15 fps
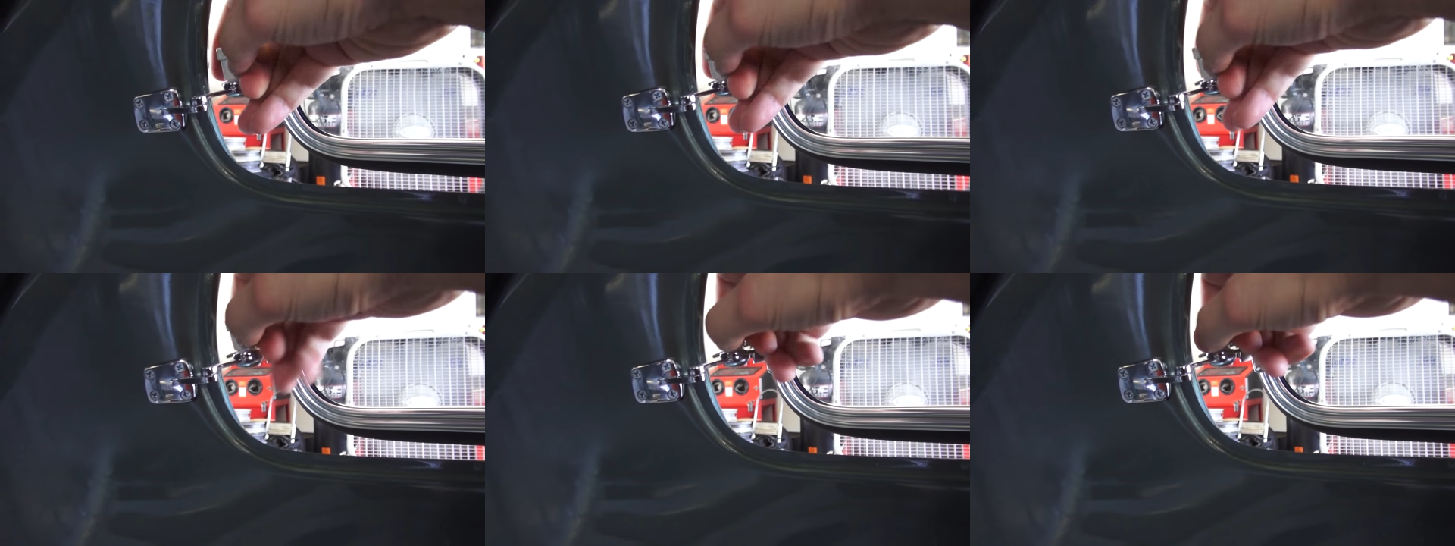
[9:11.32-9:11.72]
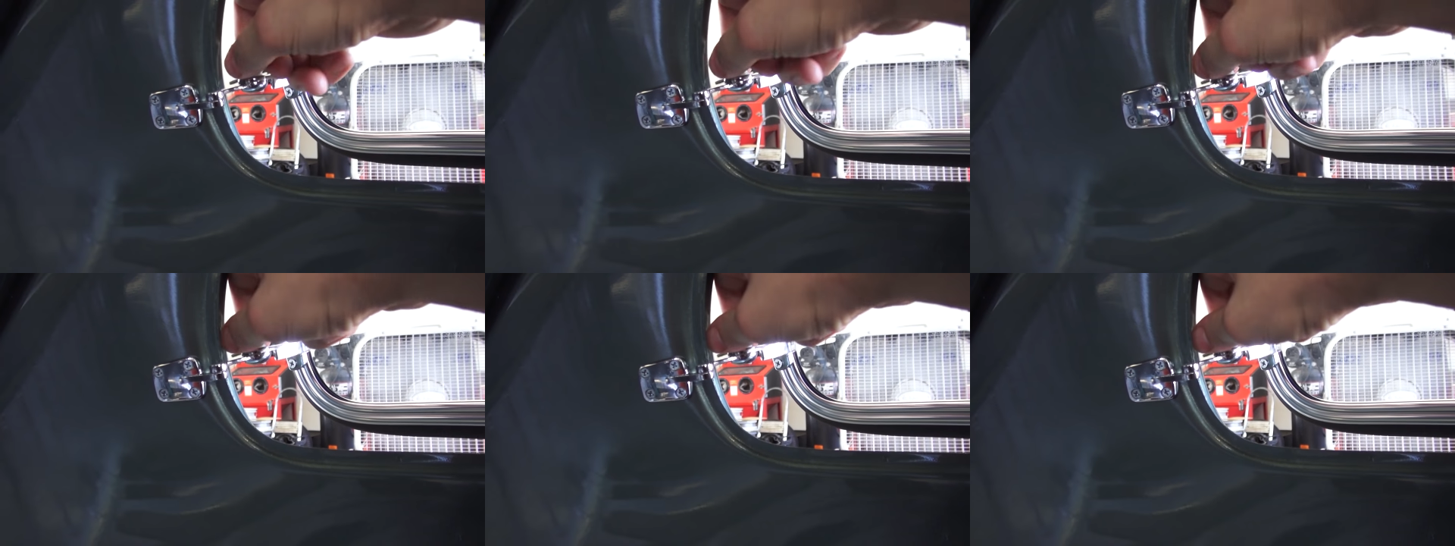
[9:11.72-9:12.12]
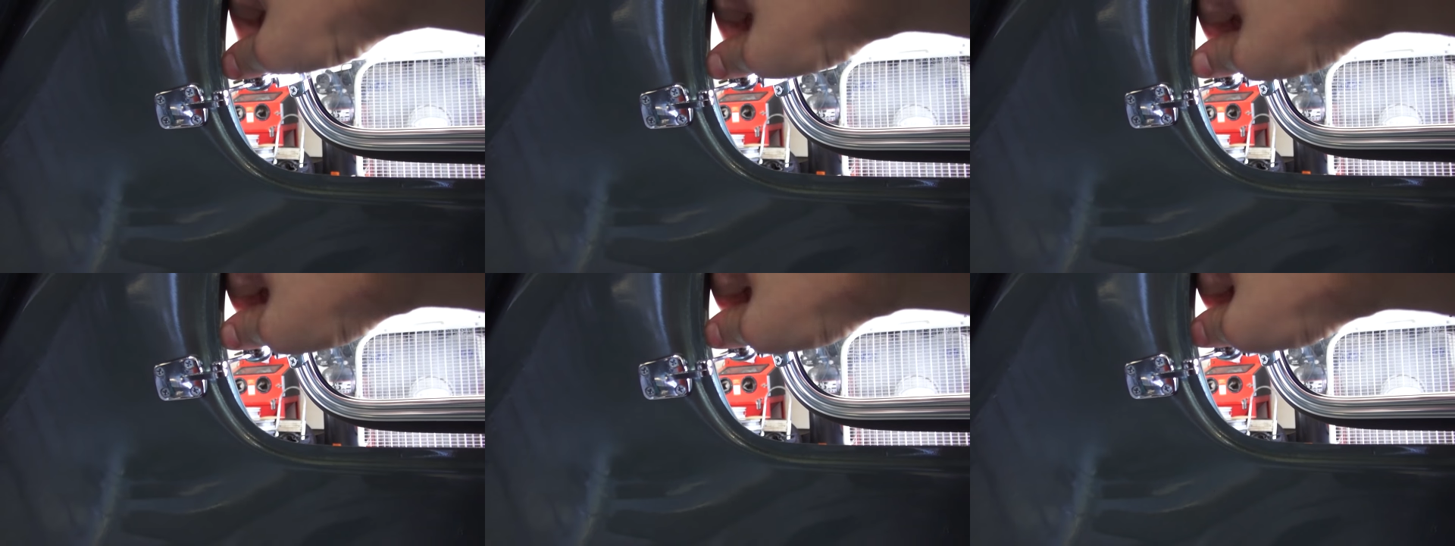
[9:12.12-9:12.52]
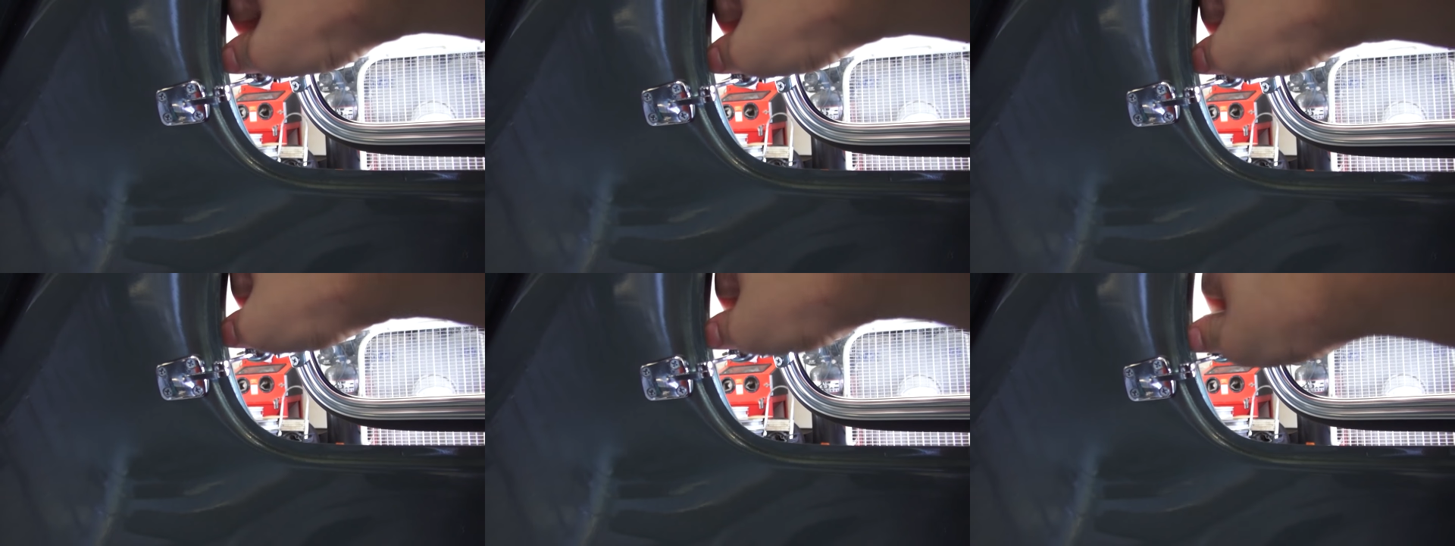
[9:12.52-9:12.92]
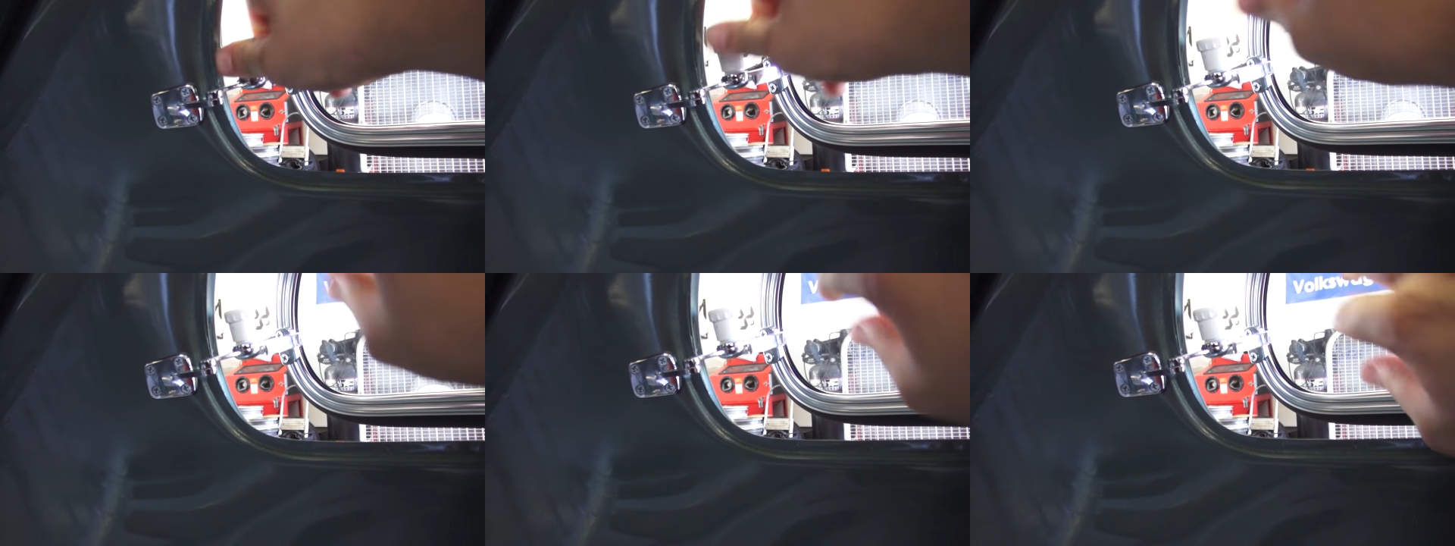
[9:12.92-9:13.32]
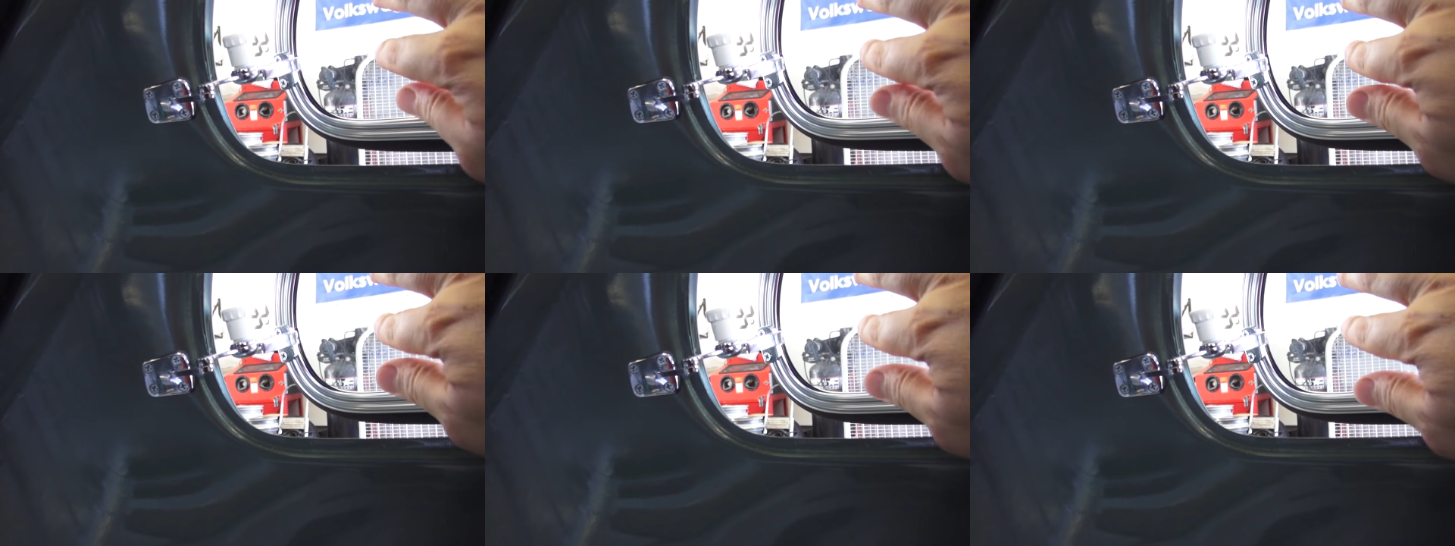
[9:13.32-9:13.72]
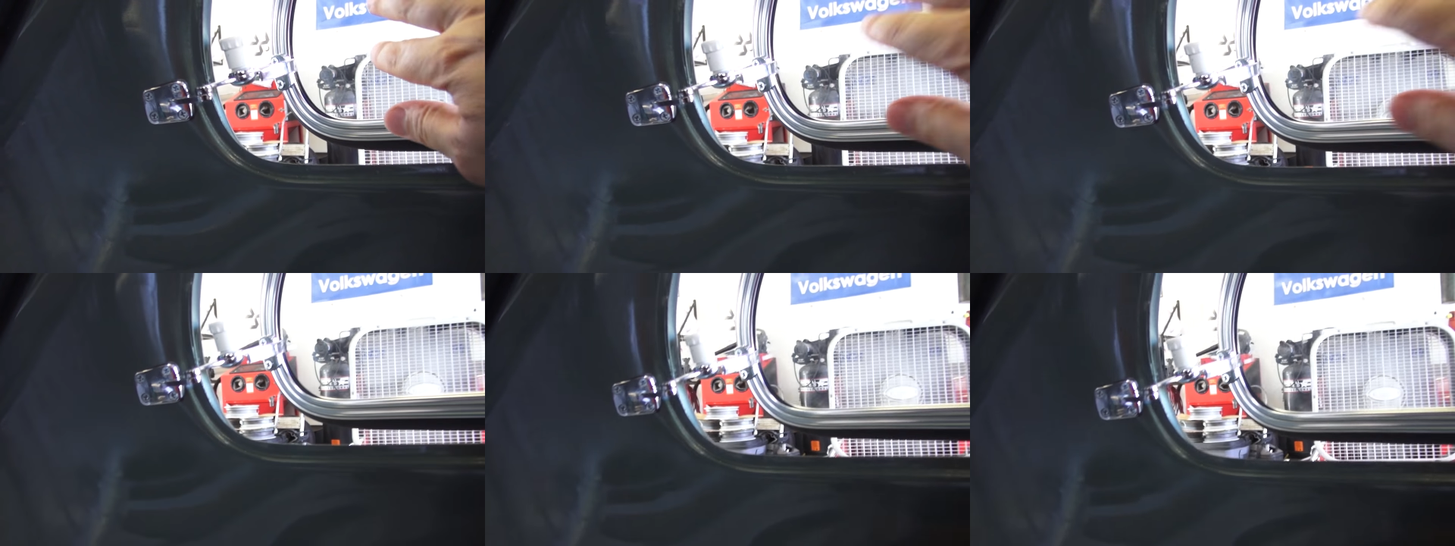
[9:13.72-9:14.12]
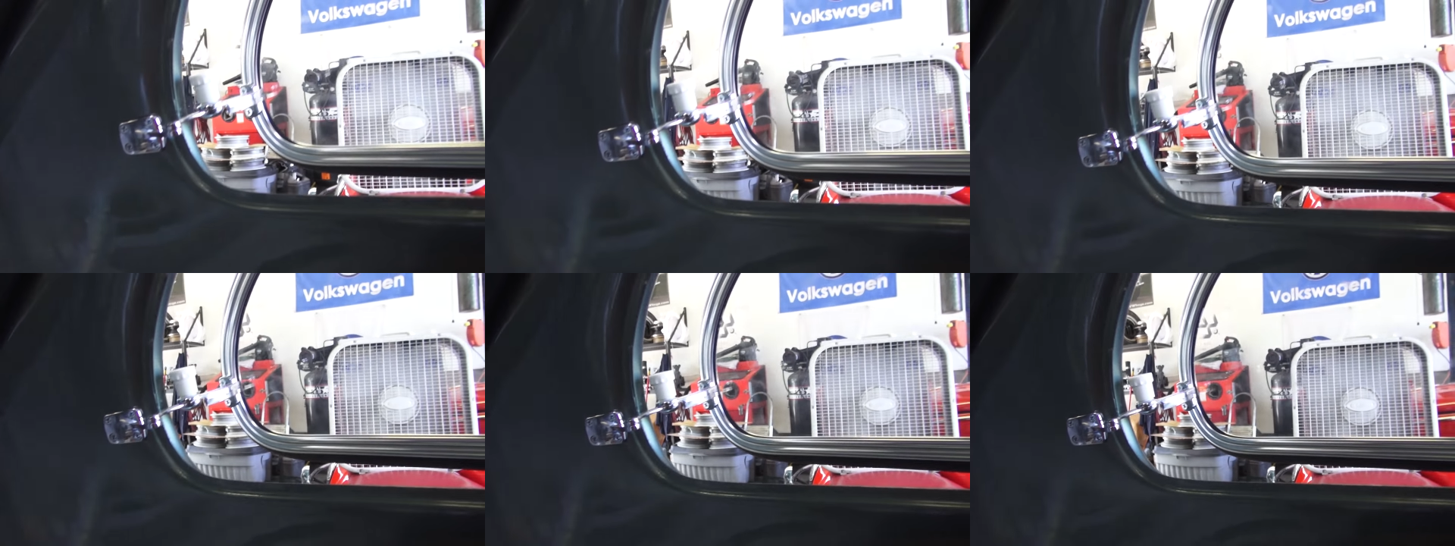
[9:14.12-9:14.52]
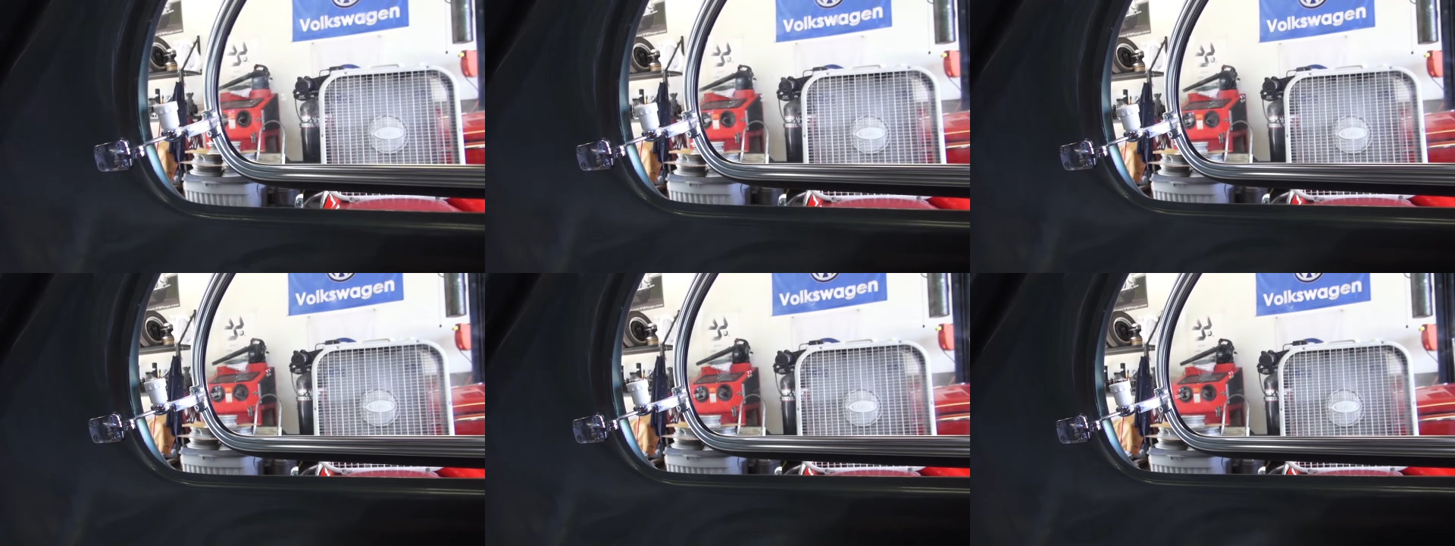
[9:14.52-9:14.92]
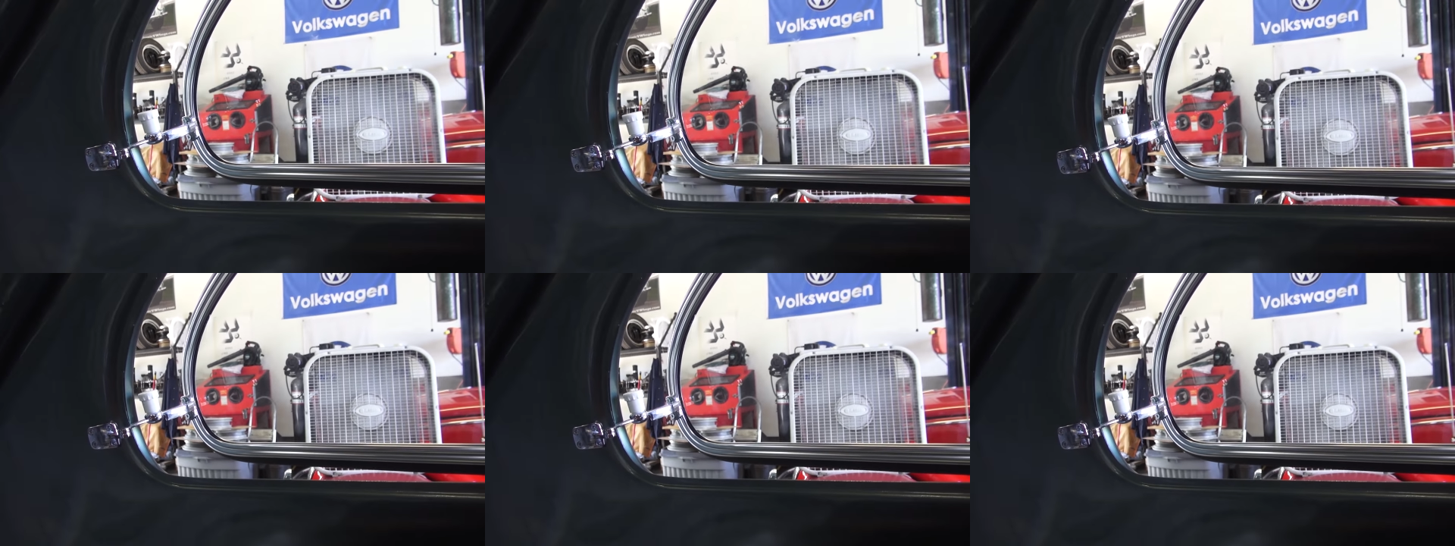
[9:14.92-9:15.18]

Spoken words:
Nobody's mouth can be seen.